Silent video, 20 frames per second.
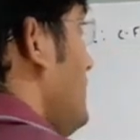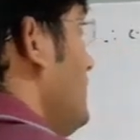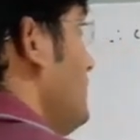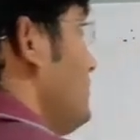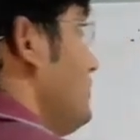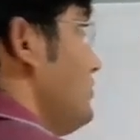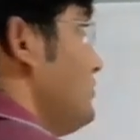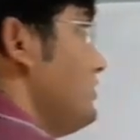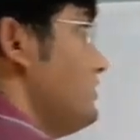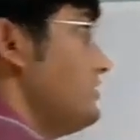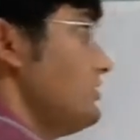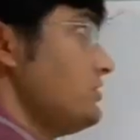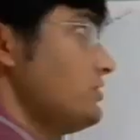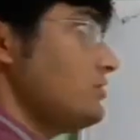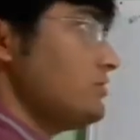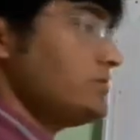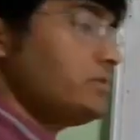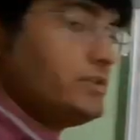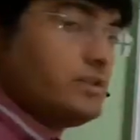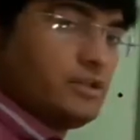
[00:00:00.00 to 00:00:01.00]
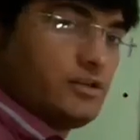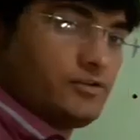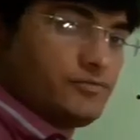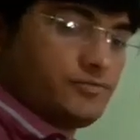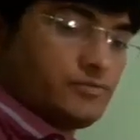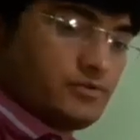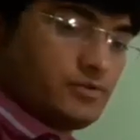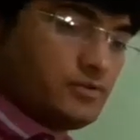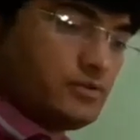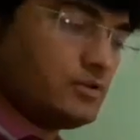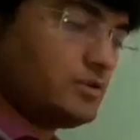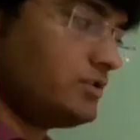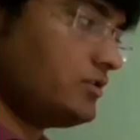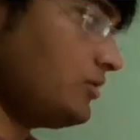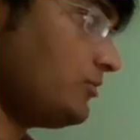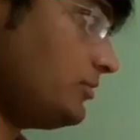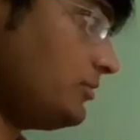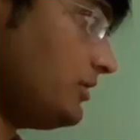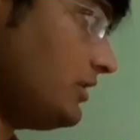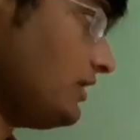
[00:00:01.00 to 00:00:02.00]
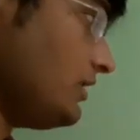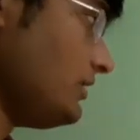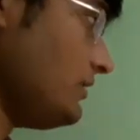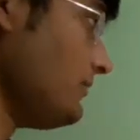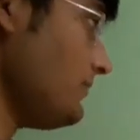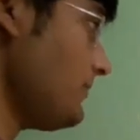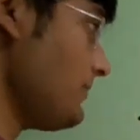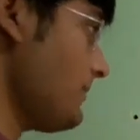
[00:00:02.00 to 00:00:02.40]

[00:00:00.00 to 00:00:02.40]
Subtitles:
So this is our CF. Now pi.